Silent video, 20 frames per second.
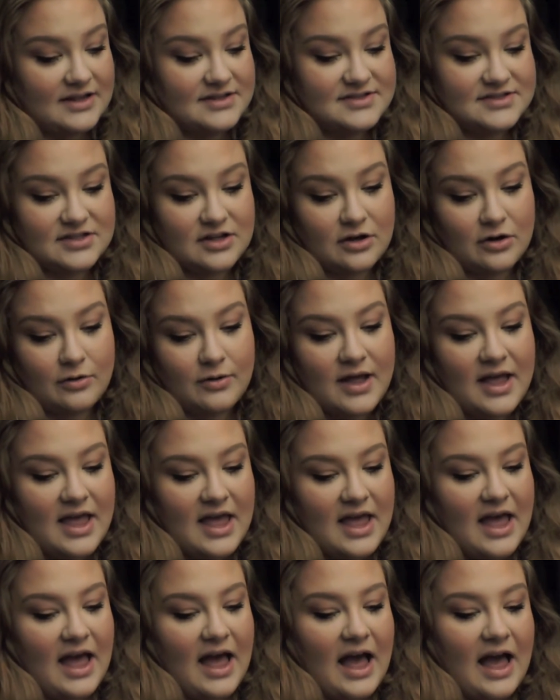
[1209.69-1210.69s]
So
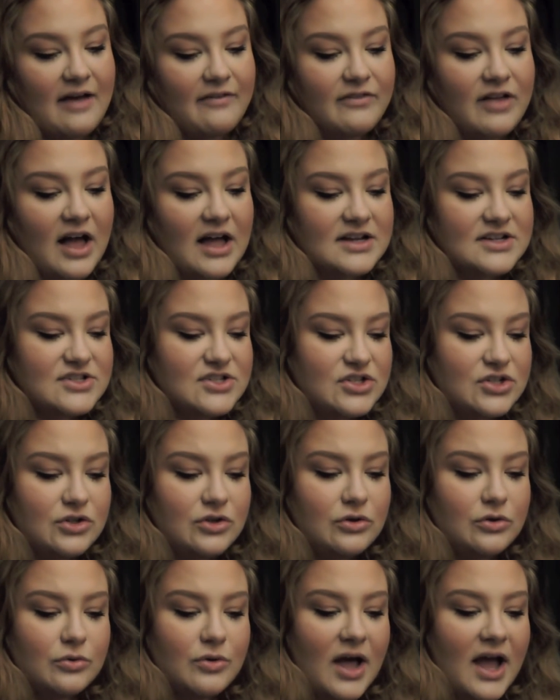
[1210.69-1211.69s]
I've got
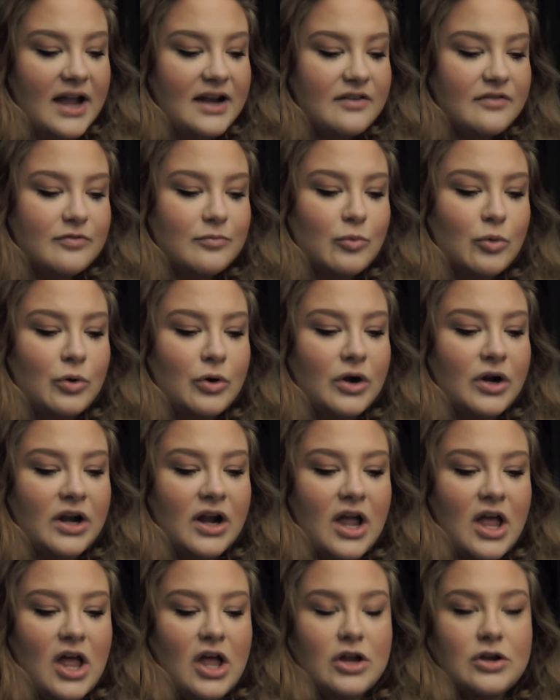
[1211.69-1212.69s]
two kind of
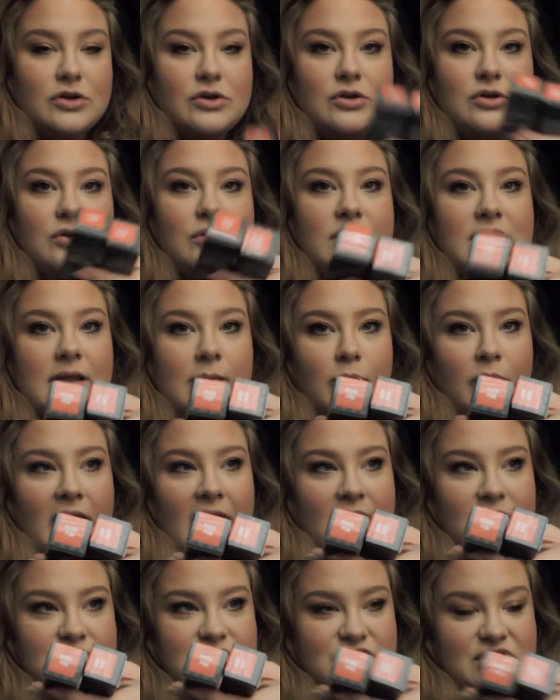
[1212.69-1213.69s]
more nudie
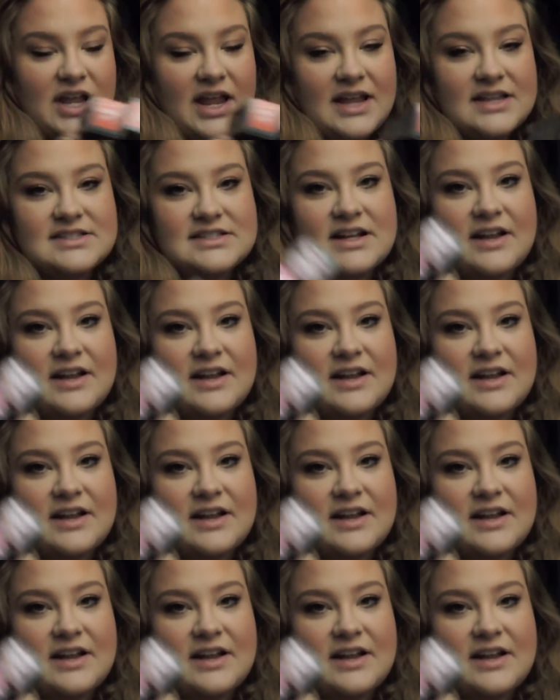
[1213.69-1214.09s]
brown shades,